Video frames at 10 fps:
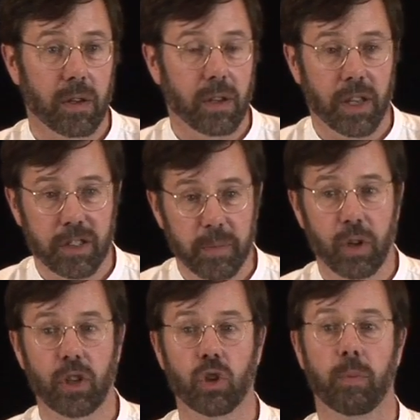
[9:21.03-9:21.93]
a
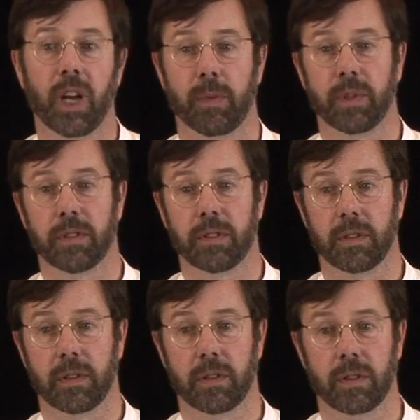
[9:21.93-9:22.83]
spiritual
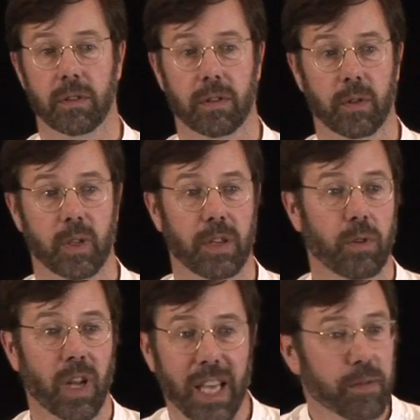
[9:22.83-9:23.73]
purpose, if you
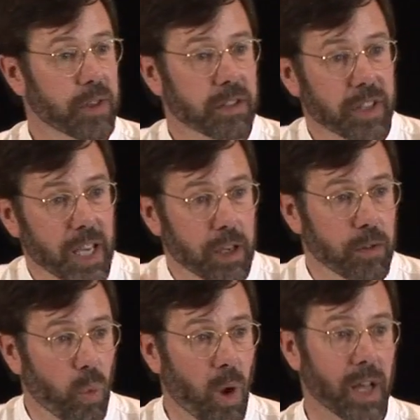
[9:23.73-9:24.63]
like, for the sake of the
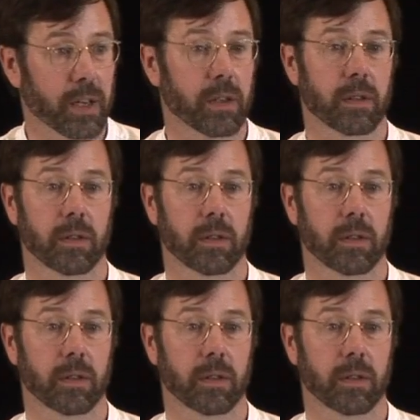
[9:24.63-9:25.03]
one,